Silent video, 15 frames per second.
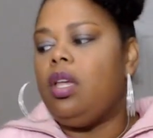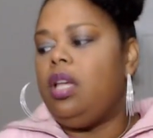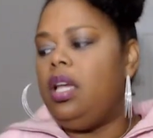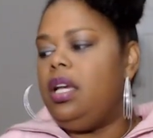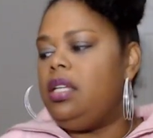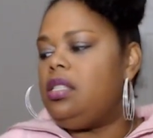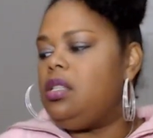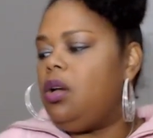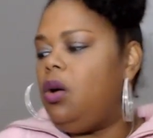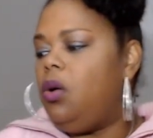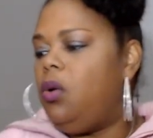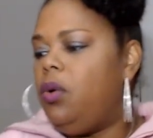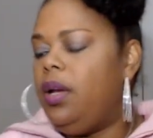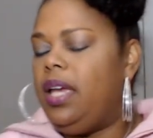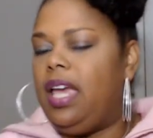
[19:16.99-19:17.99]
And
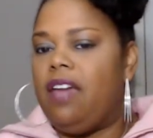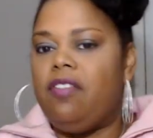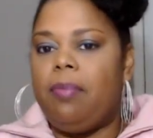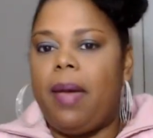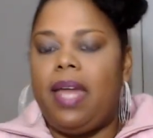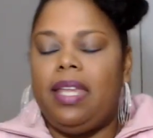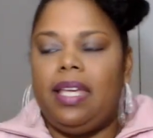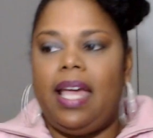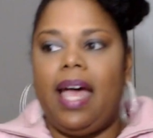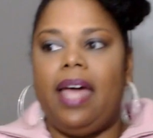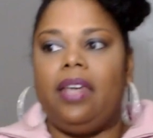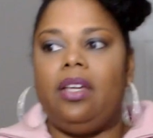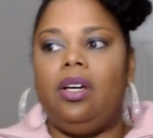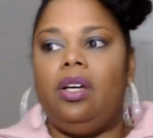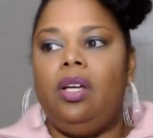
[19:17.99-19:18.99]
so everybody
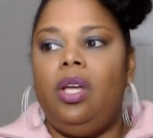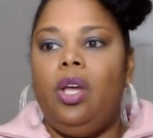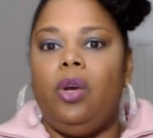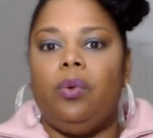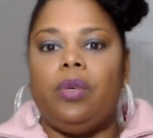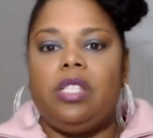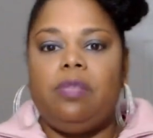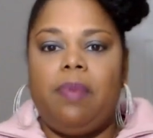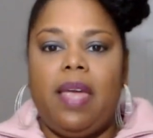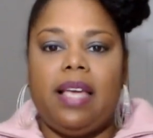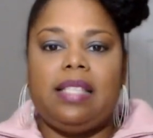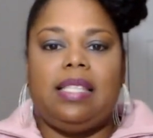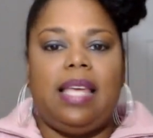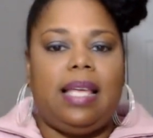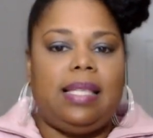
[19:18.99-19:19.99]
kind of
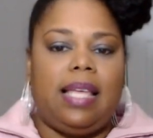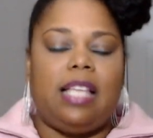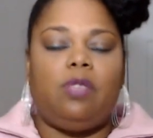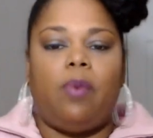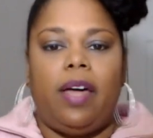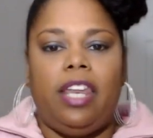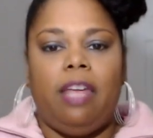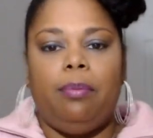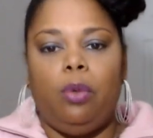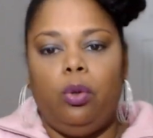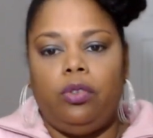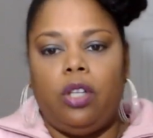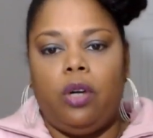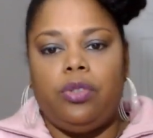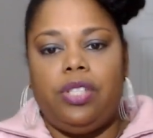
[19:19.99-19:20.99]
respects that. That's why they
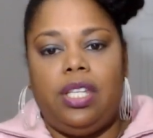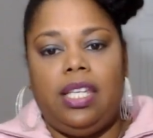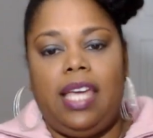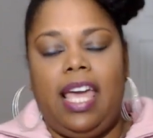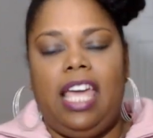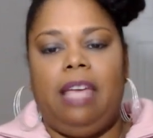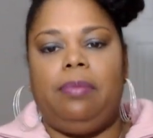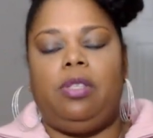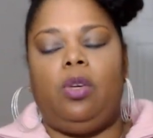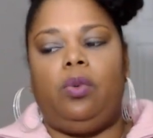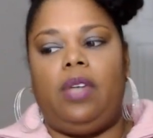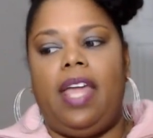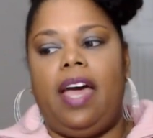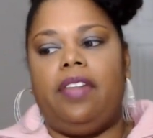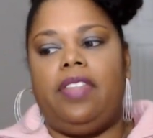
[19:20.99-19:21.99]
moved on to the game. So
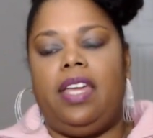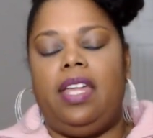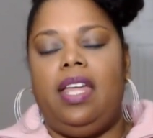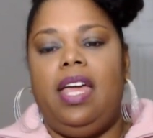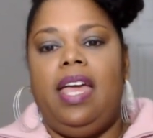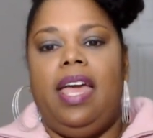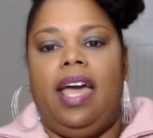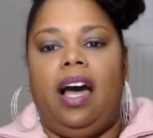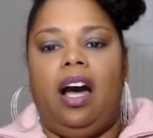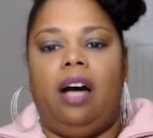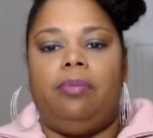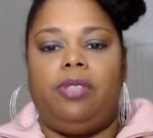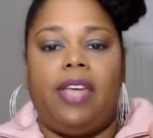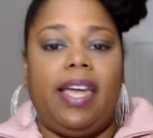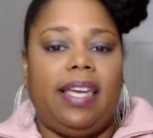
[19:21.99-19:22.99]
now that
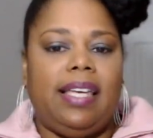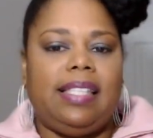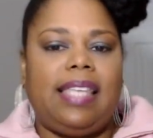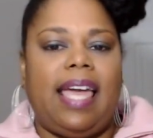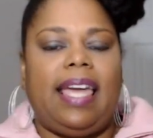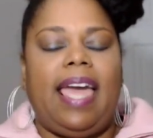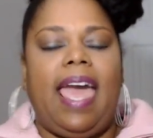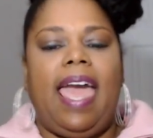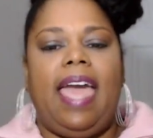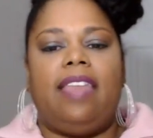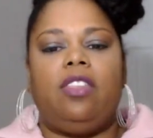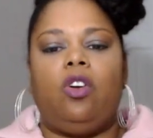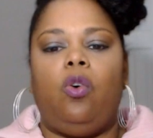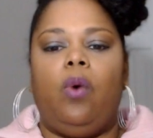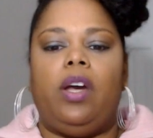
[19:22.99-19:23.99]
Jackie's had
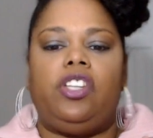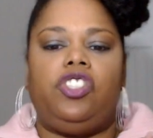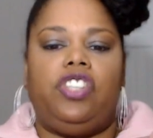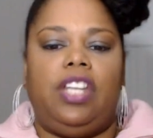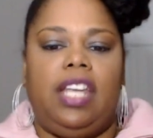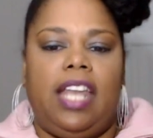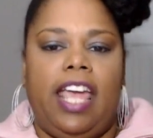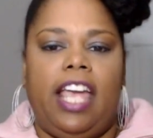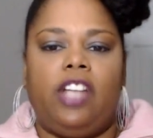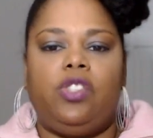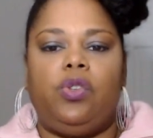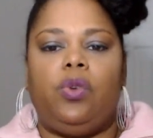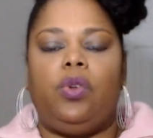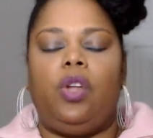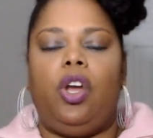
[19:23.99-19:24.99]
the question and
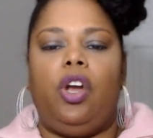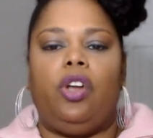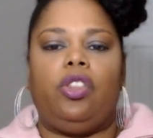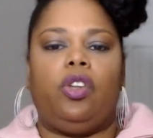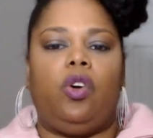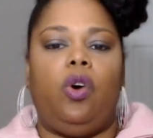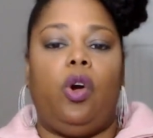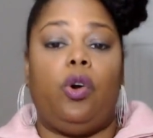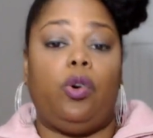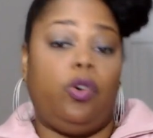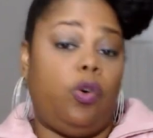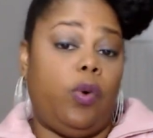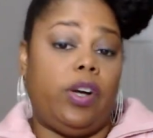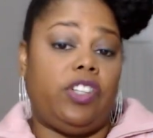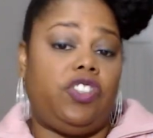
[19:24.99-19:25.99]
answered her
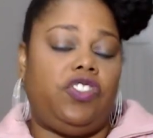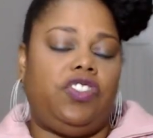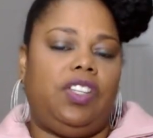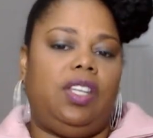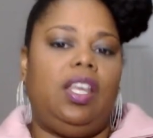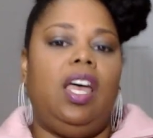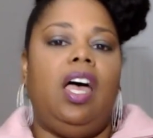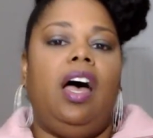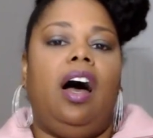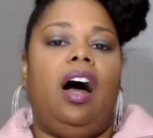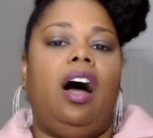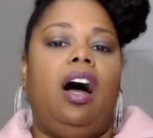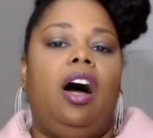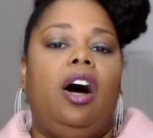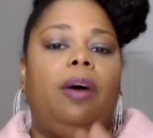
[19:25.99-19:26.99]
question,
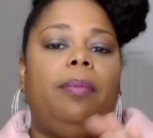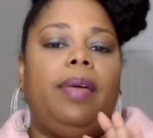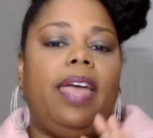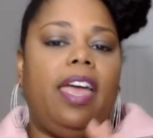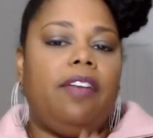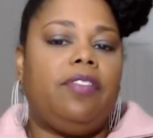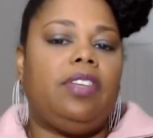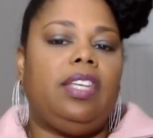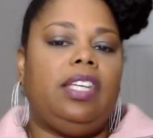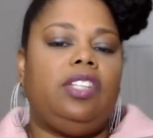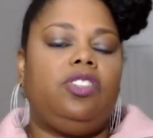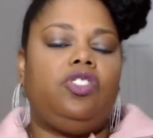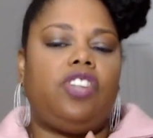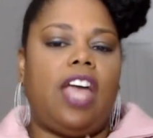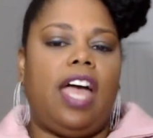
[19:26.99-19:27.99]

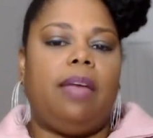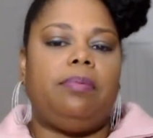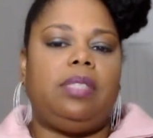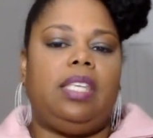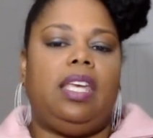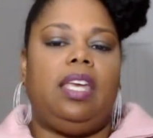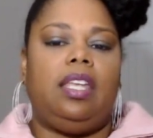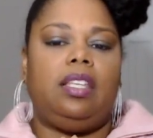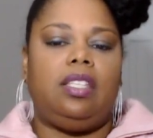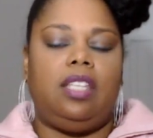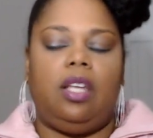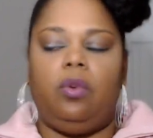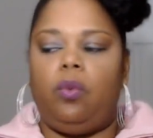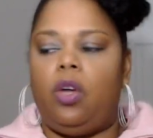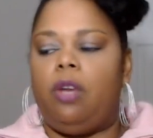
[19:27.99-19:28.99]
Heavenly chimes in,
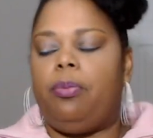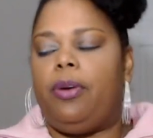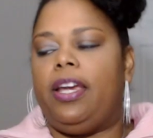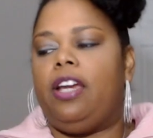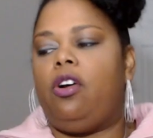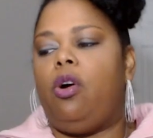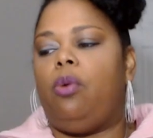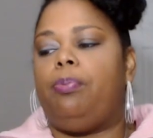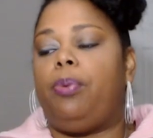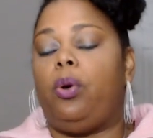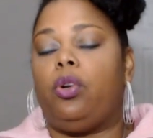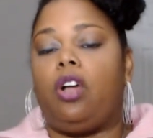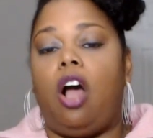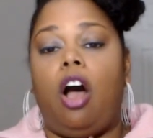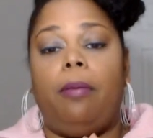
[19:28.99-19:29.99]
doesn't want to break
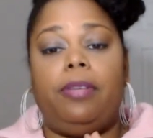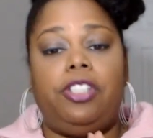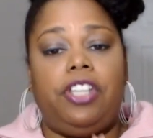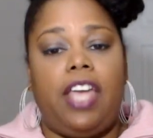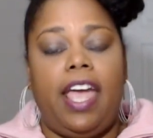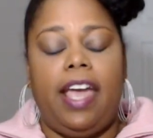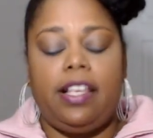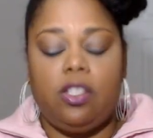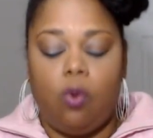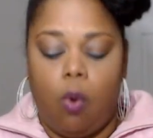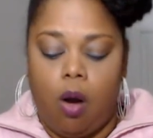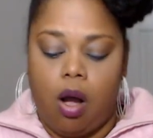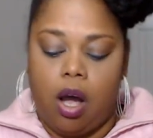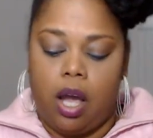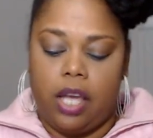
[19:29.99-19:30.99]
protocol, but she asked
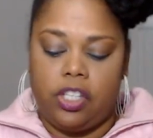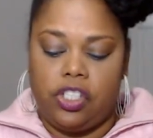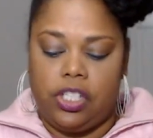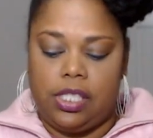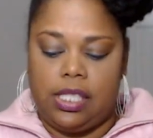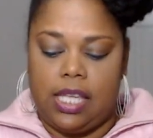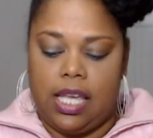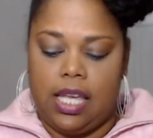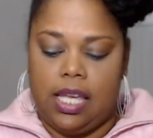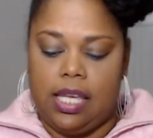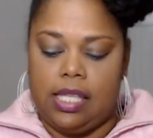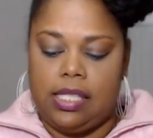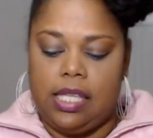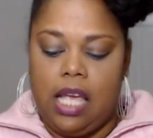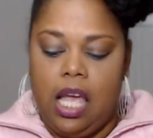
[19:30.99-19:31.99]
Quad. She
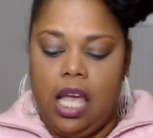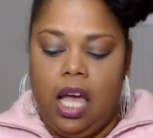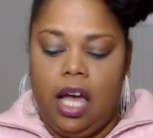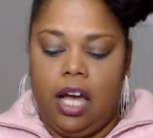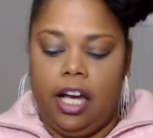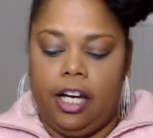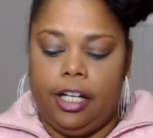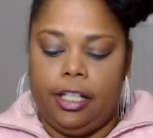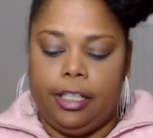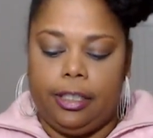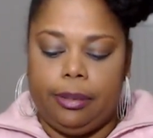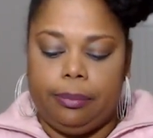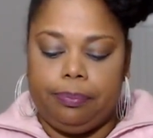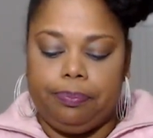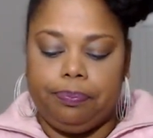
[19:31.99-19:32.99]
says,
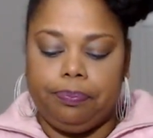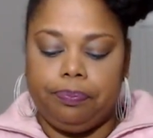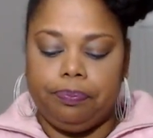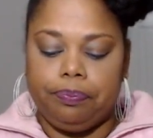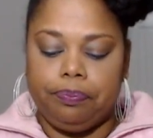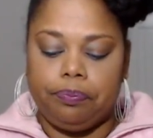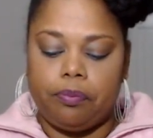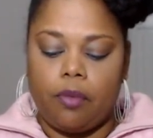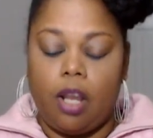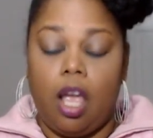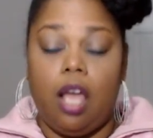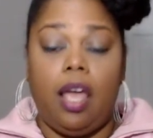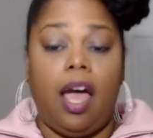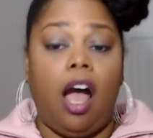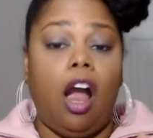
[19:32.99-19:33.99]
do
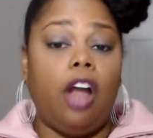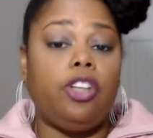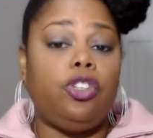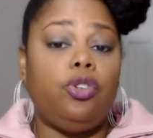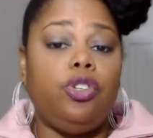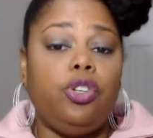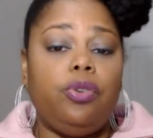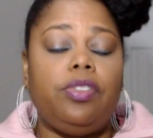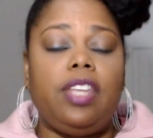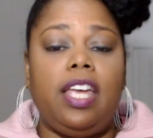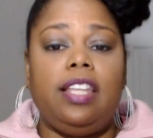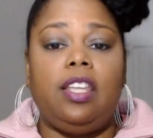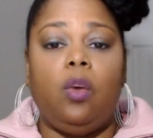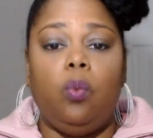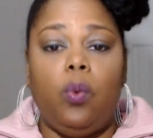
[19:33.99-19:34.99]
you
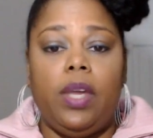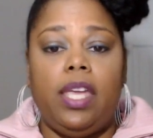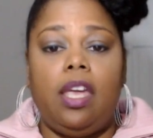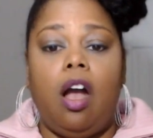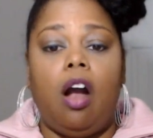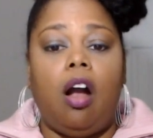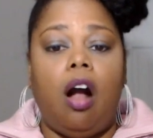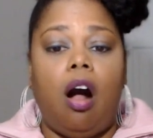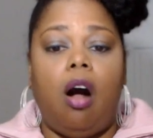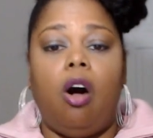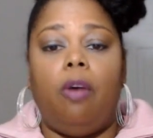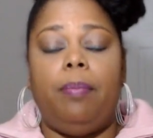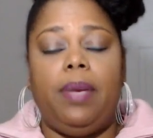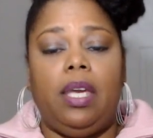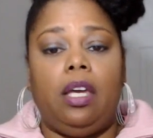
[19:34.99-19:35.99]
think that we are
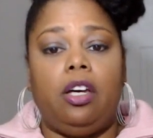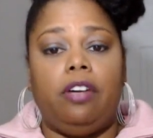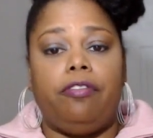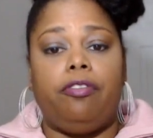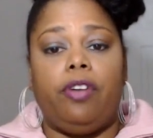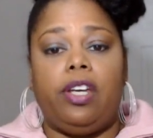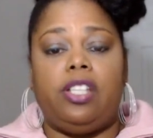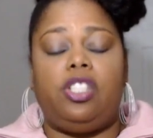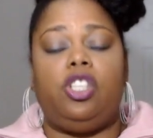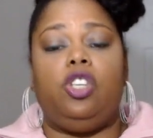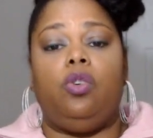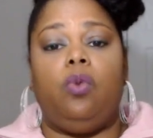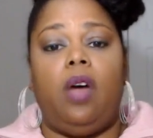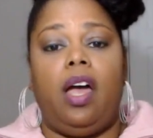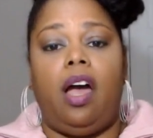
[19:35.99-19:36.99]
all being good friends to
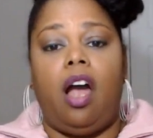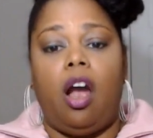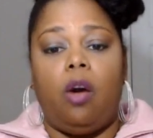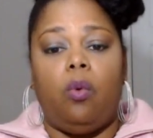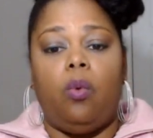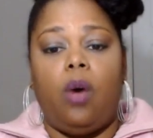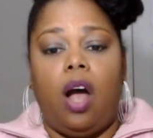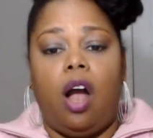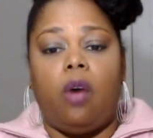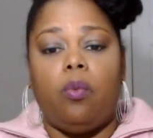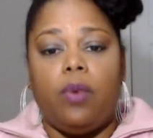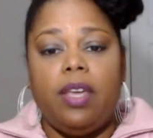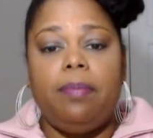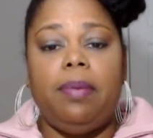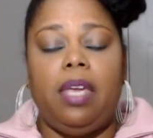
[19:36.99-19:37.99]
you? Are
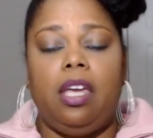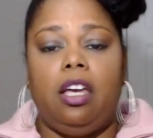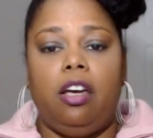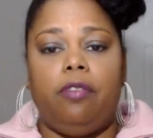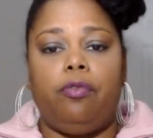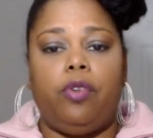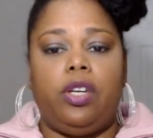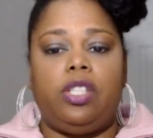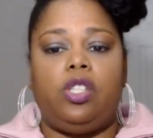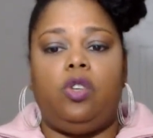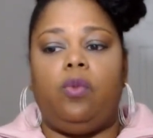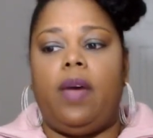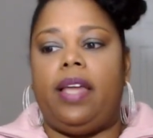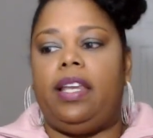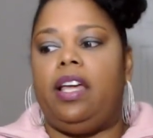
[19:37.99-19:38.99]
we being good friends to you
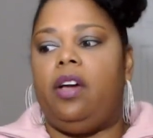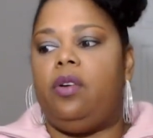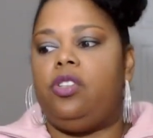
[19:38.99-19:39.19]
right now?